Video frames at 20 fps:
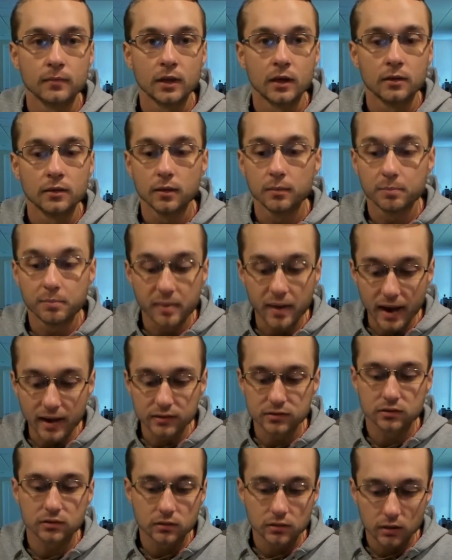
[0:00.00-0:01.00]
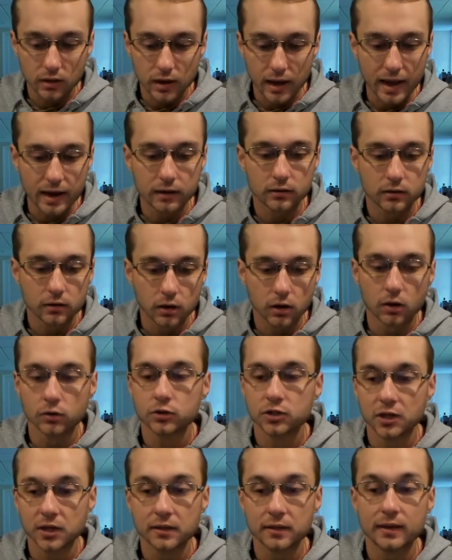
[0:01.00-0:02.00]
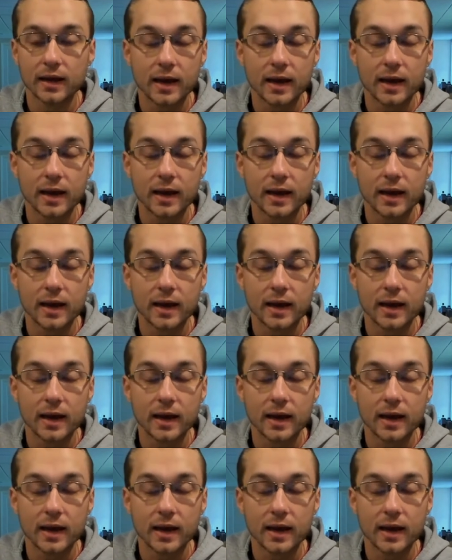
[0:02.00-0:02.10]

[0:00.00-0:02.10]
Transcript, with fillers: The best head coach in the